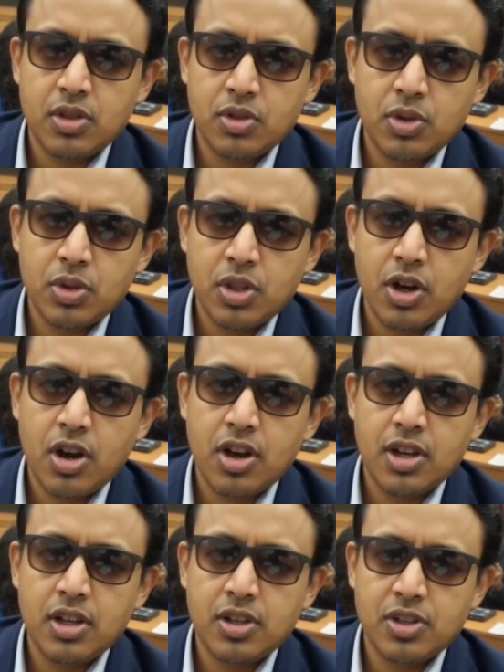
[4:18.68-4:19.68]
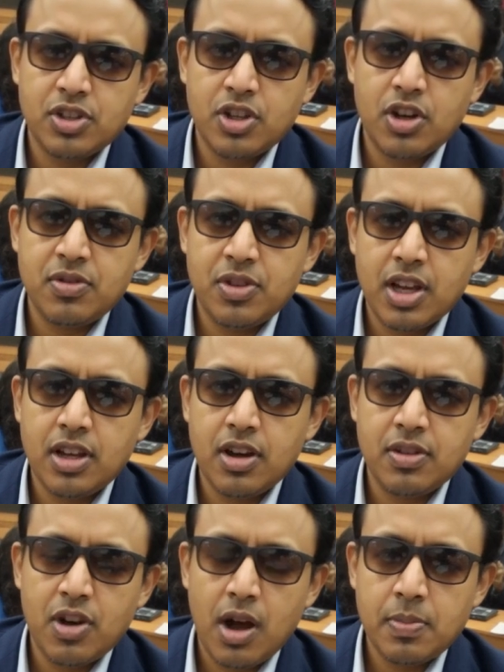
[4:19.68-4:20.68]
2/3 serving
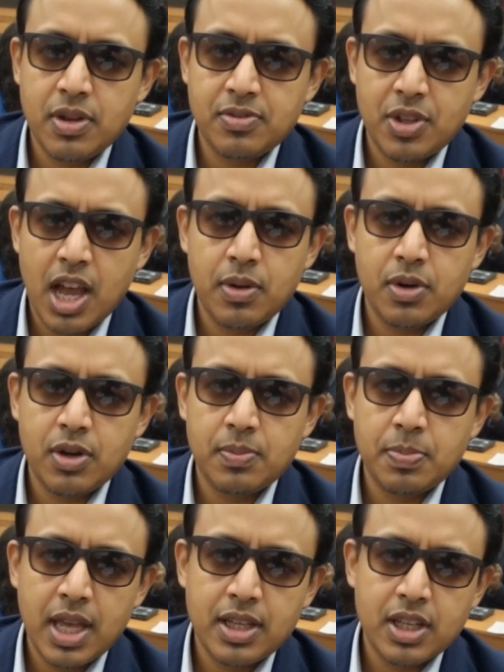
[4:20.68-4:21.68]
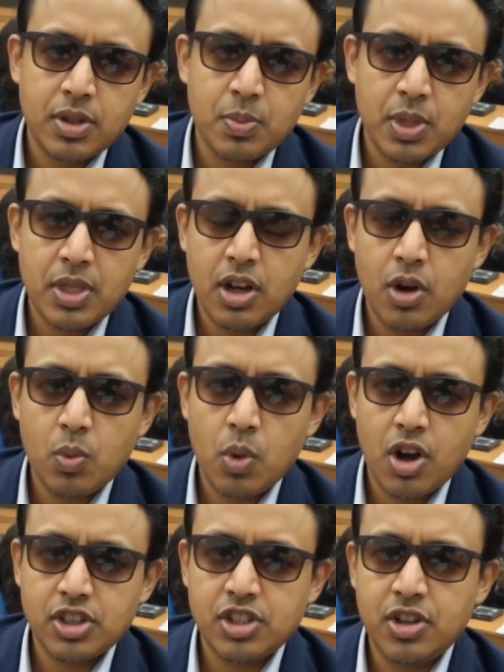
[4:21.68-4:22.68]
of almond flour blended with a
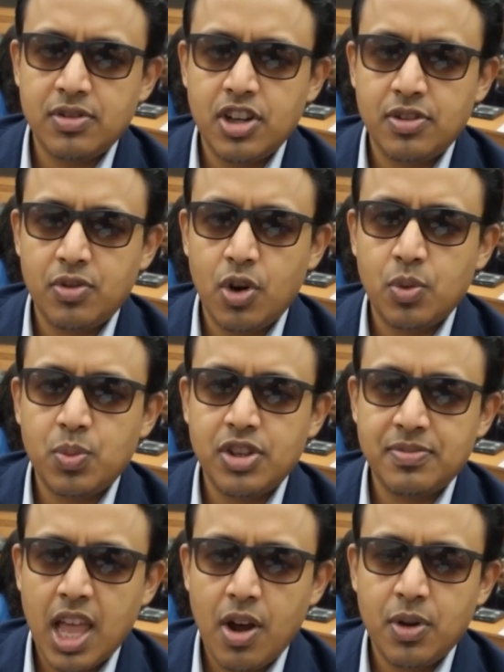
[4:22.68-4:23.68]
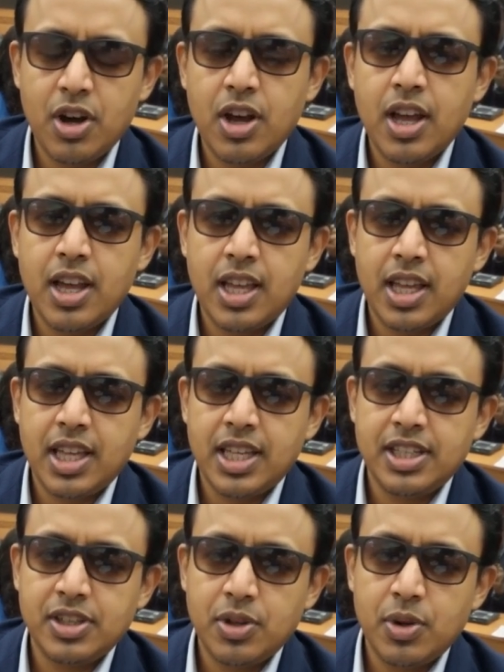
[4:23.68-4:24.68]
quarter serving of whole wheat flour
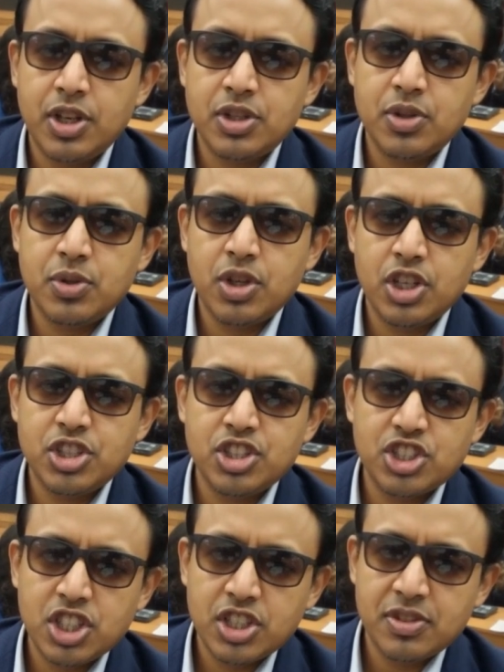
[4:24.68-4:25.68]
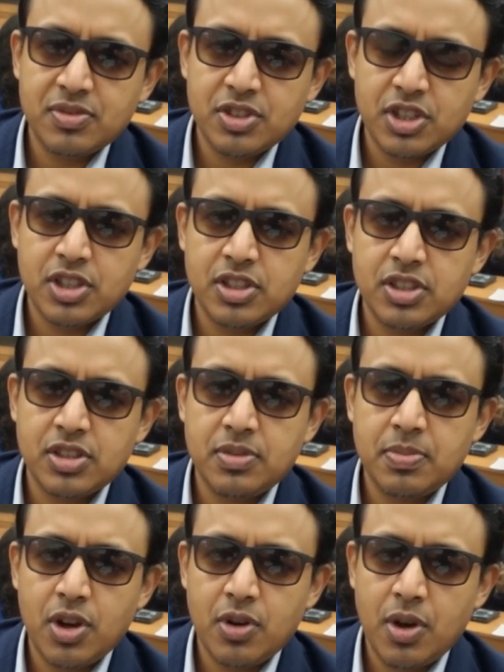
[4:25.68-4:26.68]
is going to achieve this
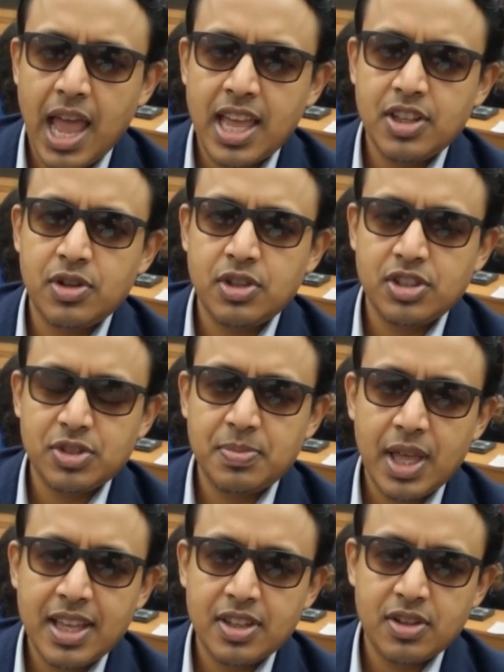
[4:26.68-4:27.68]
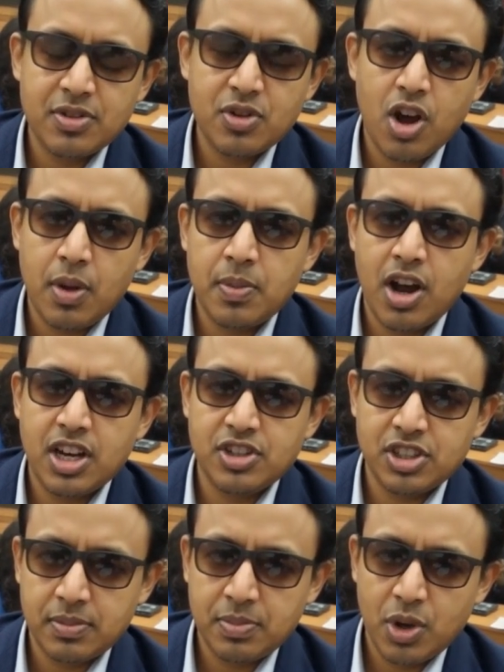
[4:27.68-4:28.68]
miraculous blend of
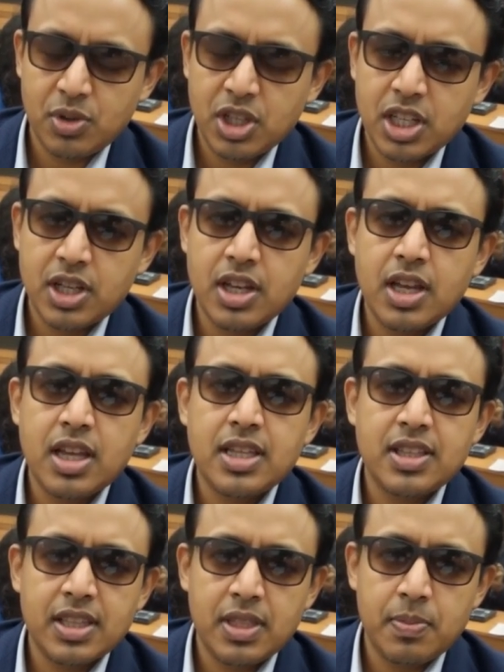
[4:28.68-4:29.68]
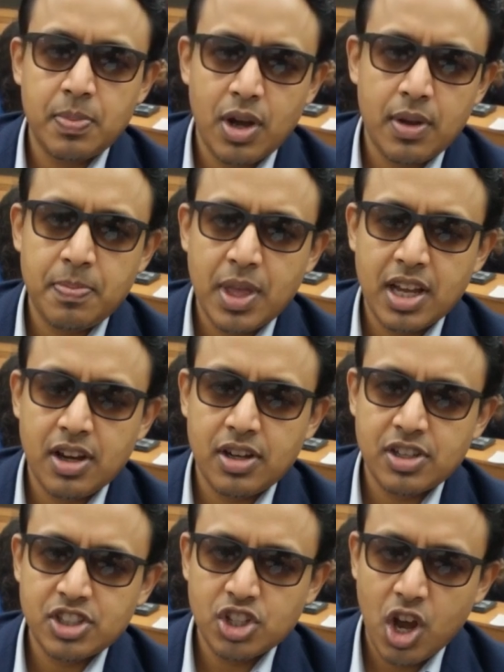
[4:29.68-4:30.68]
carbohydrate and protein that the bread maker
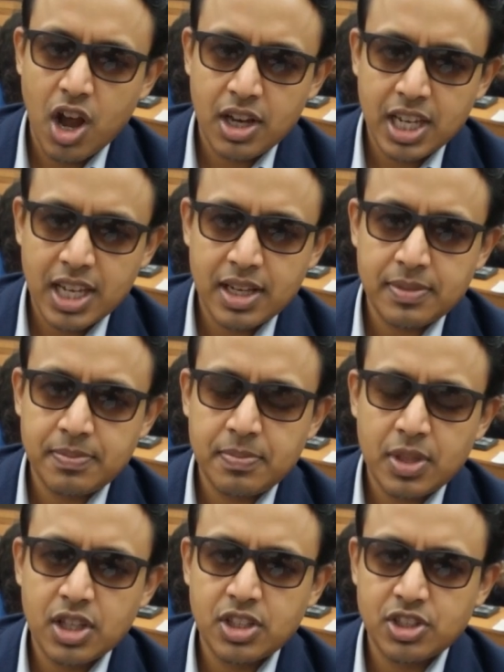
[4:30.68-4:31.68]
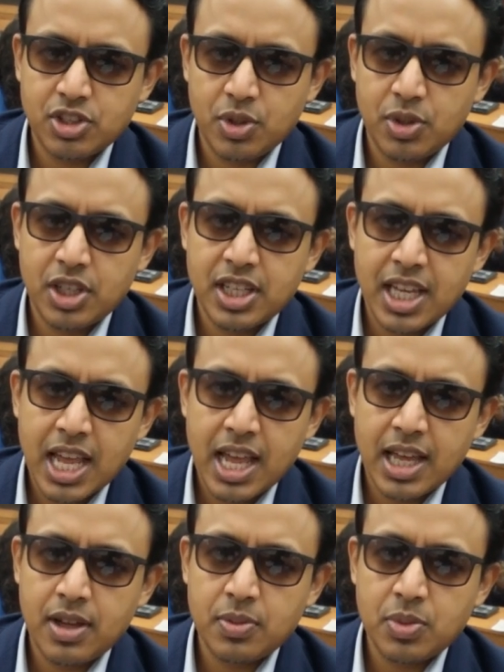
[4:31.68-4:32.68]
is targeting. So
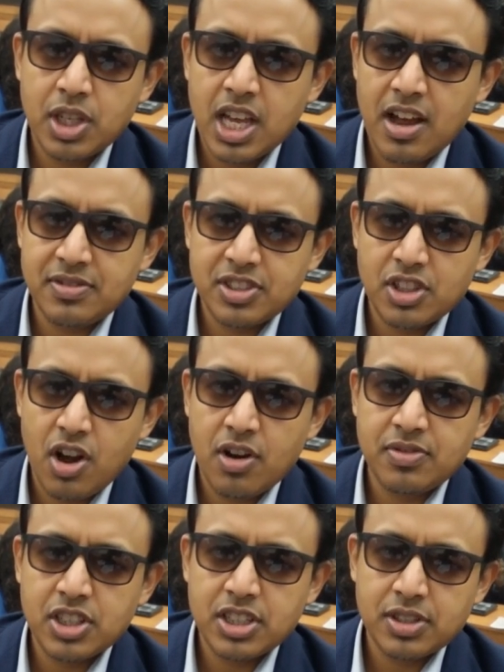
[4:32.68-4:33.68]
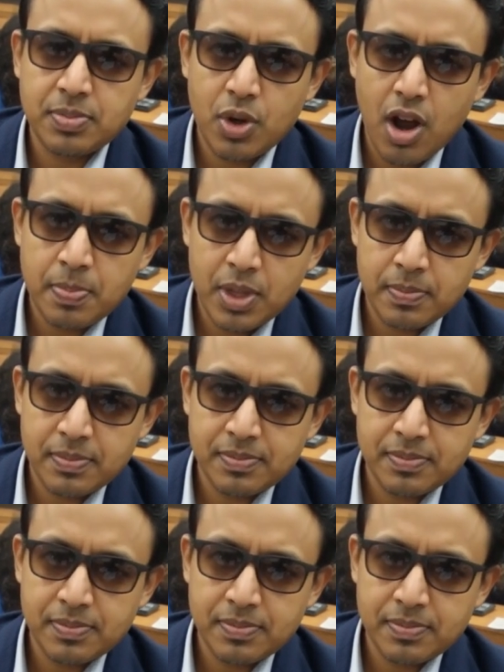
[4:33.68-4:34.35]
yay, we have solved his problem.